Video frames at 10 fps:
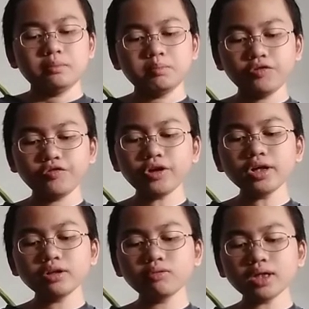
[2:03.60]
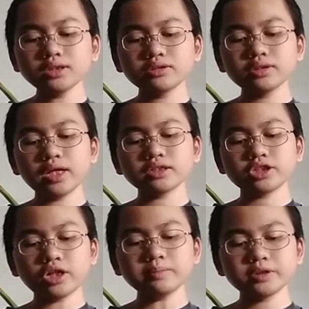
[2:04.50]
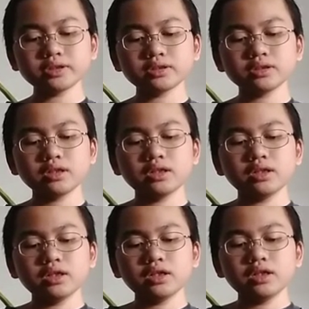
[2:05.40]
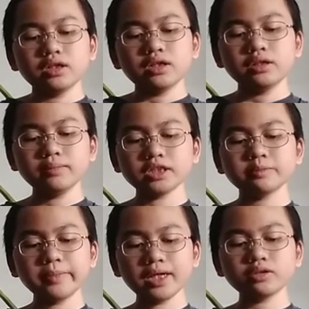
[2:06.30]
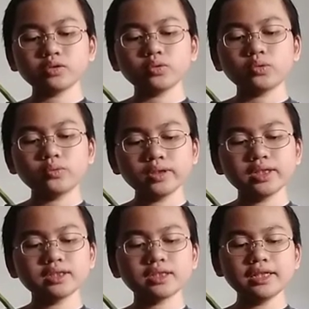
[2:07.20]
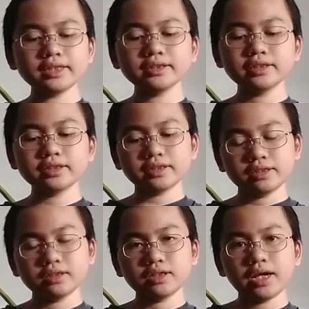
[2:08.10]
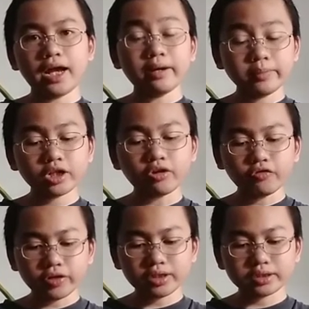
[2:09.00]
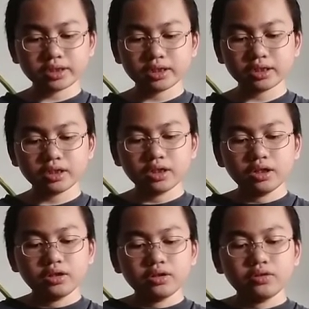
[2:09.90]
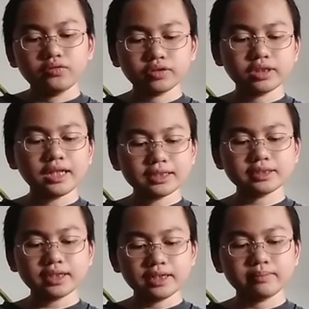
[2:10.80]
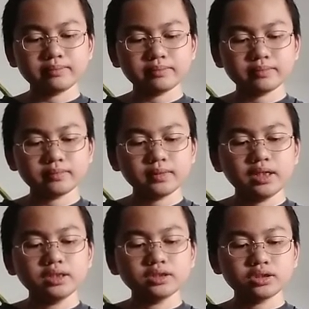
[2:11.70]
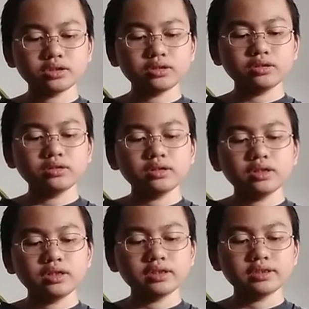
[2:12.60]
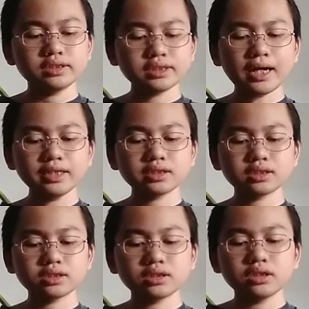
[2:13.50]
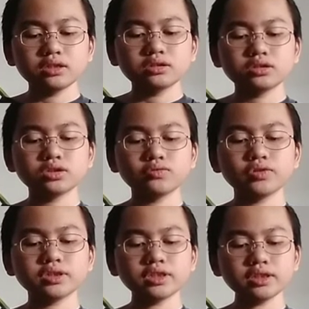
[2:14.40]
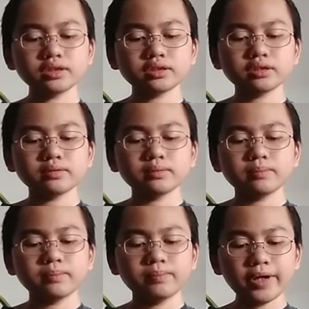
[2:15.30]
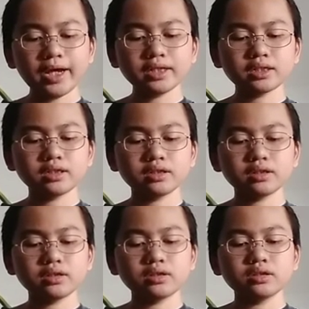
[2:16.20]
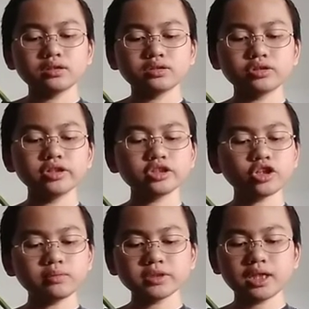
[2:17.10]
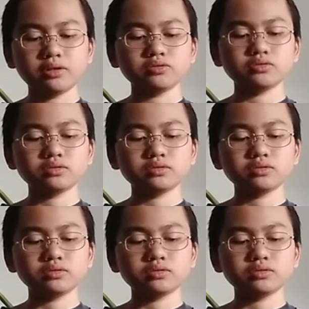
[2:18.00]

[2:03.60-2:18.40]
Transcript: before he want to get jobs, he must met with his little sister, Abby Caulfield, for the last time. So he decides to visit back to his hometown.